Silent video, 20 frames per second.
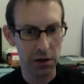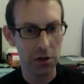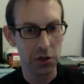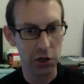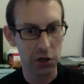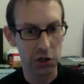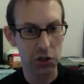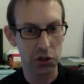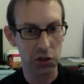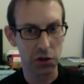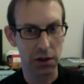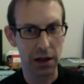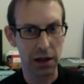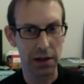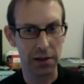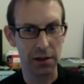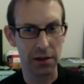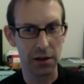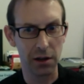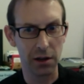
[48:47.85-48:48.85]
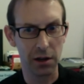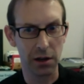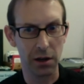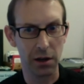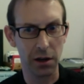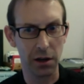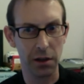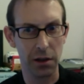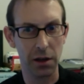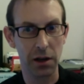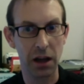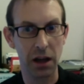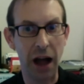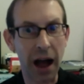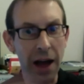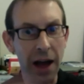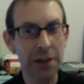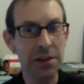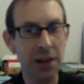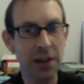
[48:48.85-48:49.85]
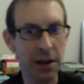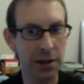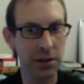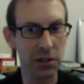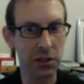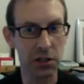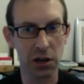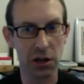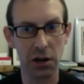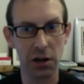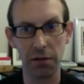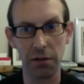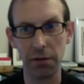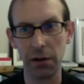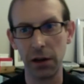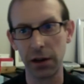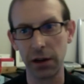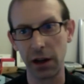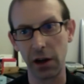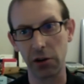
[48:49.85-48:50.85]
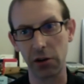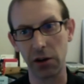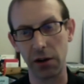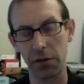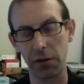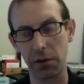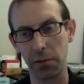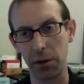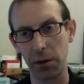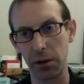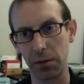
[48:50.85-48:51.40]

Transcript: just so that the contents of calligraphic